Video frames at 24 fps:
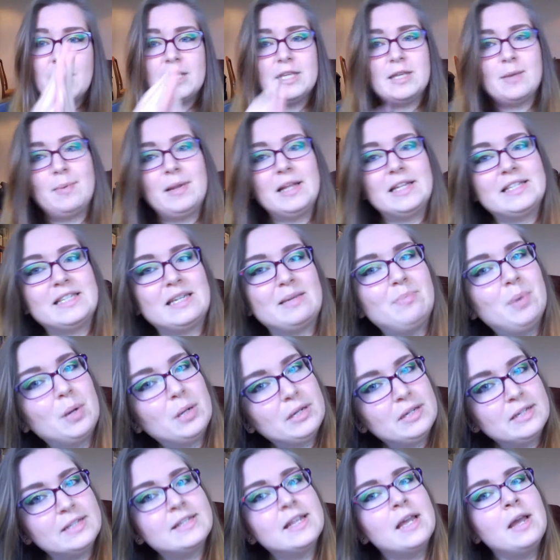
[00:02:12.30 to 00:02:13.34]
your plastic
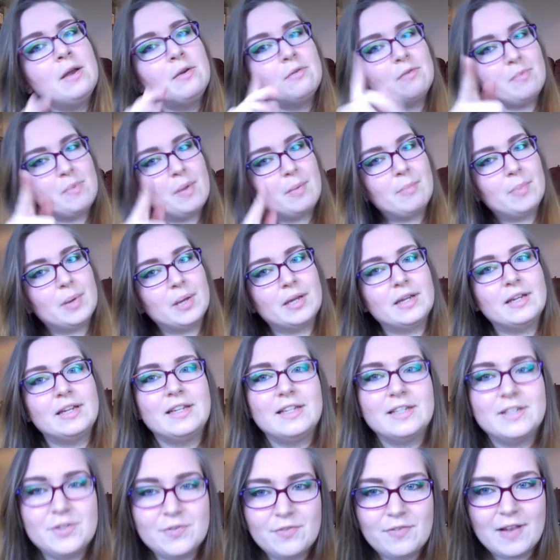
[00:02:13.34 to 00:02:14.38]
bottles, remember
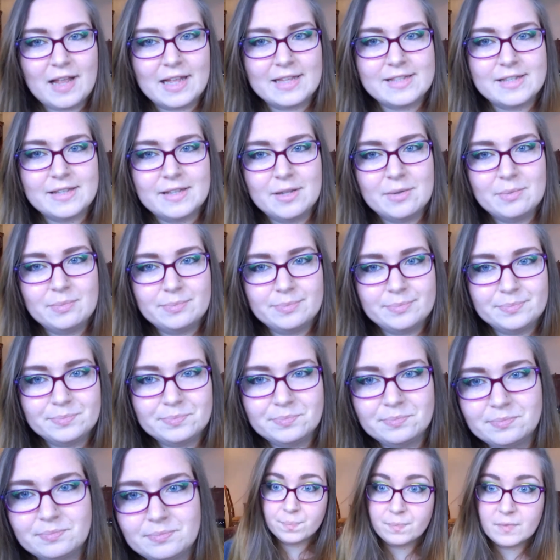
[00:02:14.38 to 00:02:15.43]
to flatten them.
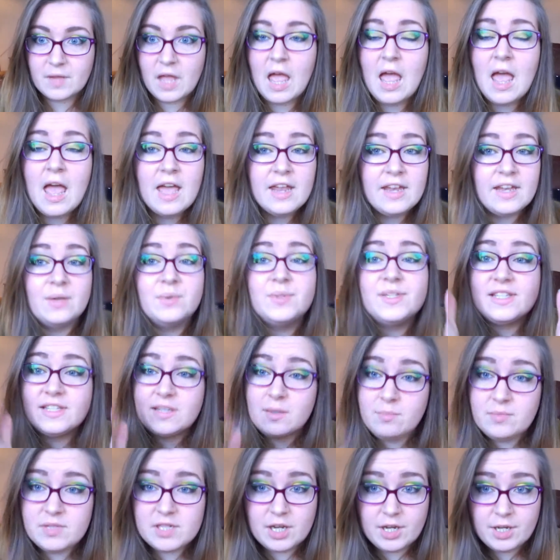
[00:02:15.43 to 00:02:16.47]
Now,
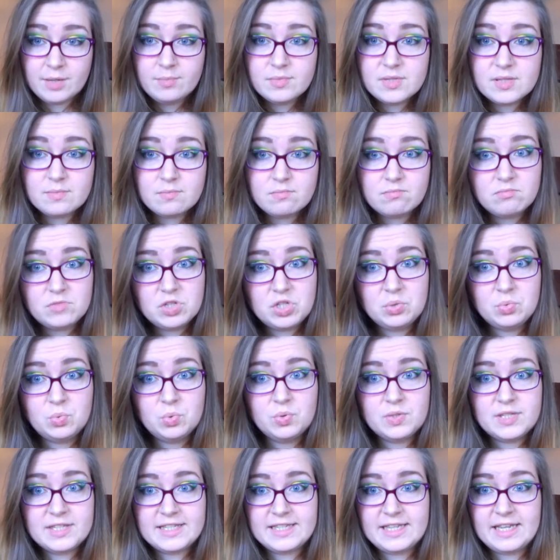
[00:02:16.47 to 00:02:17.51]
sometimes you
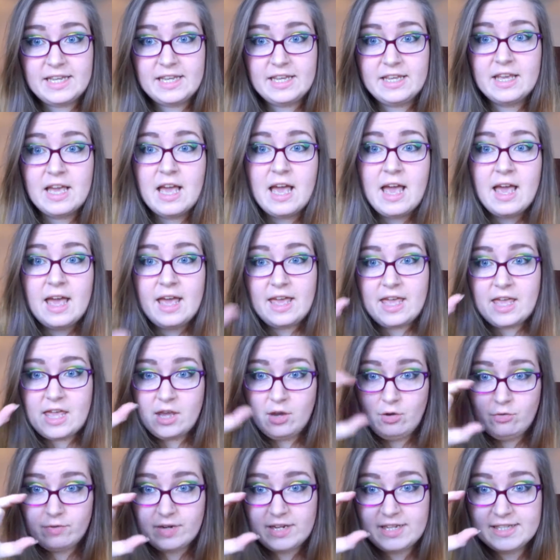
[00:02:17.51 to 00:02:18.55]
will see a
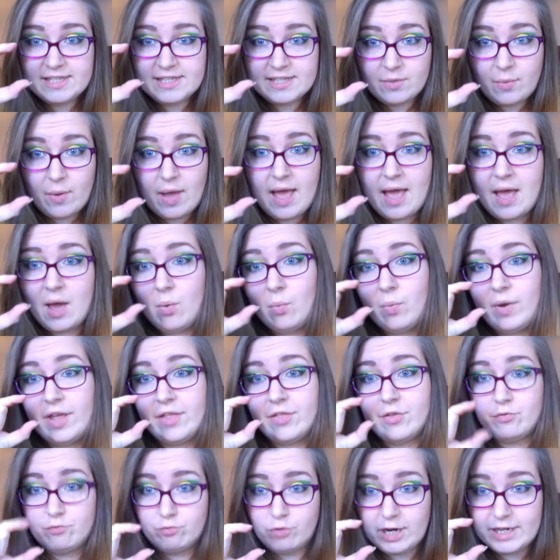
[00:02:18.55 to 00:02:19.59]
green square
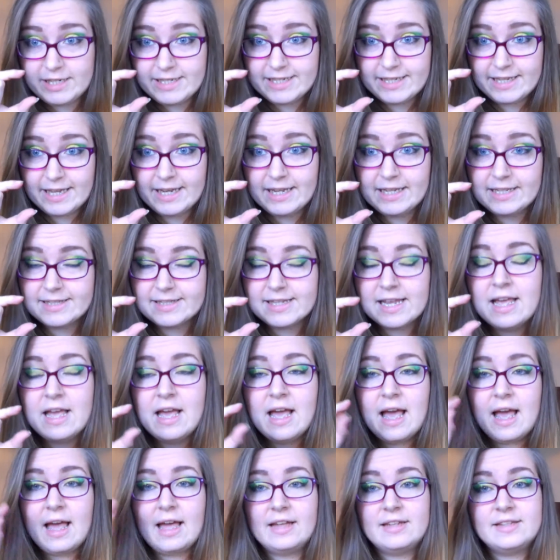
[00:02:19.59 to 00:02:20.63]
with writing in it
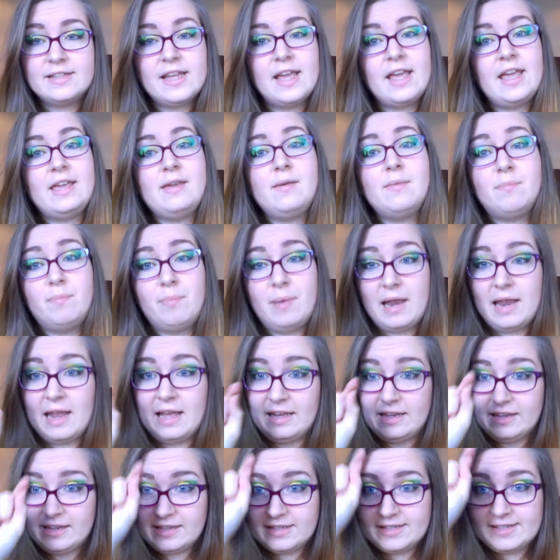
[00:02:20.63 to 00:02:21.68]
and a
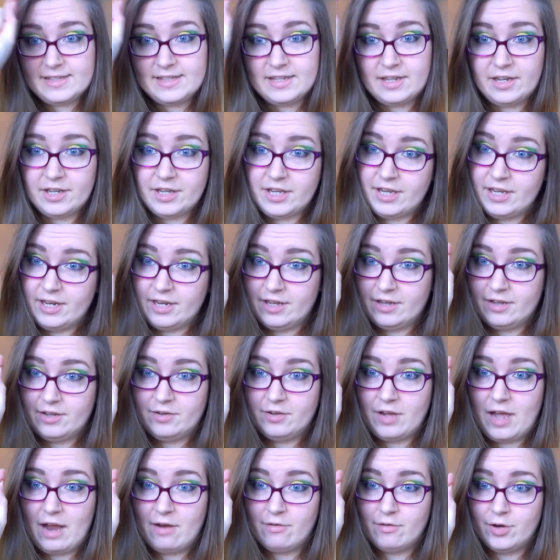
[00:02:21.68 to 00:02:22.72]
black
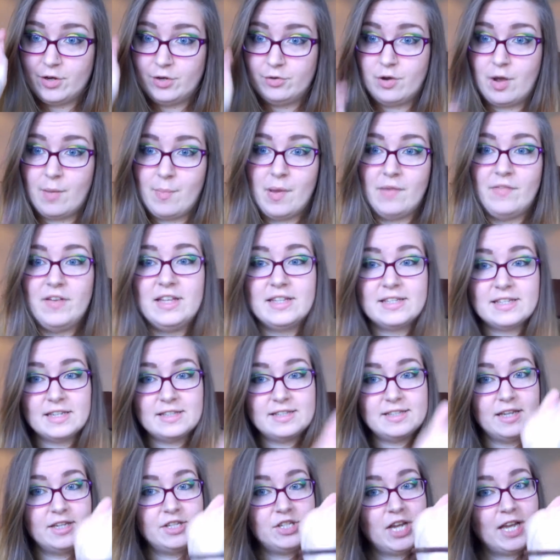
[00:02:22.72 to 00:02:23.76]
circular arrow above it,
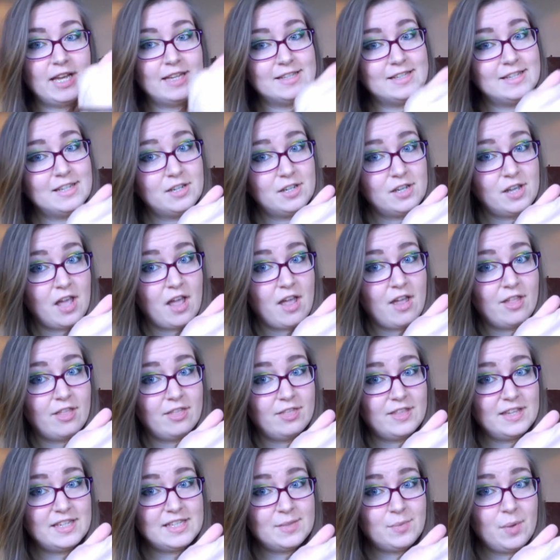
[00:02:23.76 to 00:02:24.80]
such as
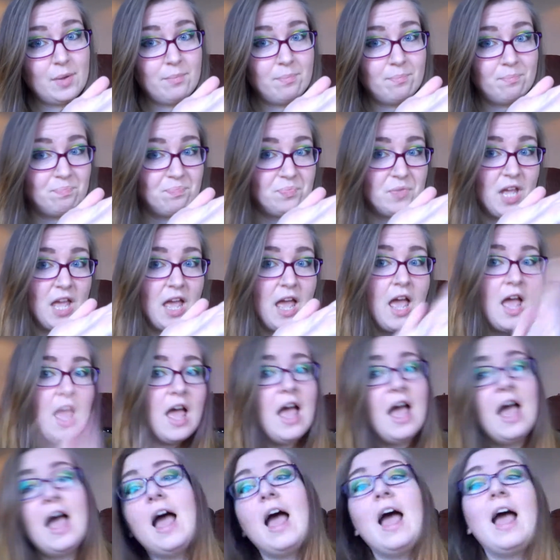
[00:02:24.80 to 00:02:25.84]
this one.
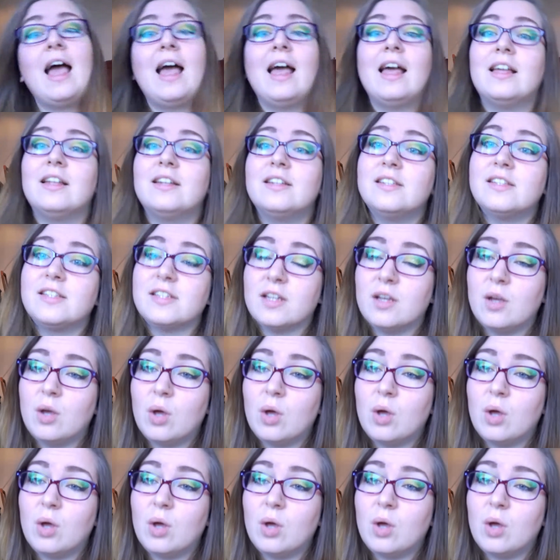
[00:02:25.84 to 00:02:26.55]
And